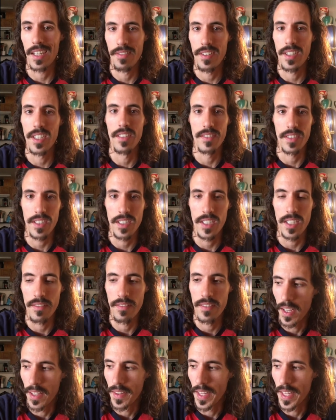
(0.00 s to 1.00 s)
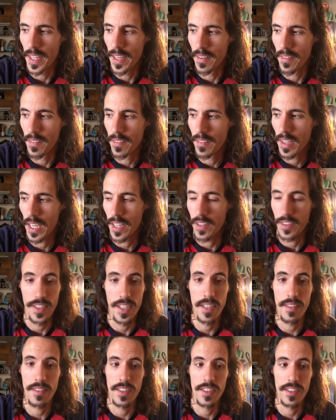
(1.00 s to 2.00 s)
He fell off a cliff, and then Henry
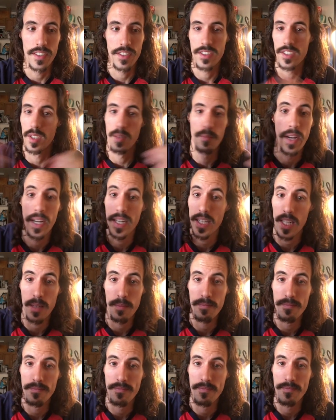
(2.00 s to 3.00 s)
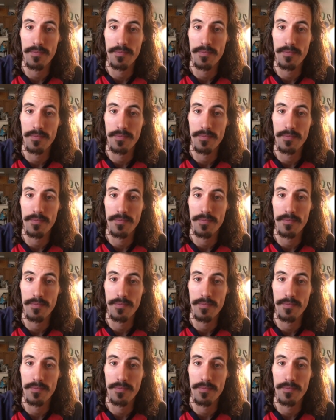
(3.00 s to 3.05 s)
Deaver just showed back up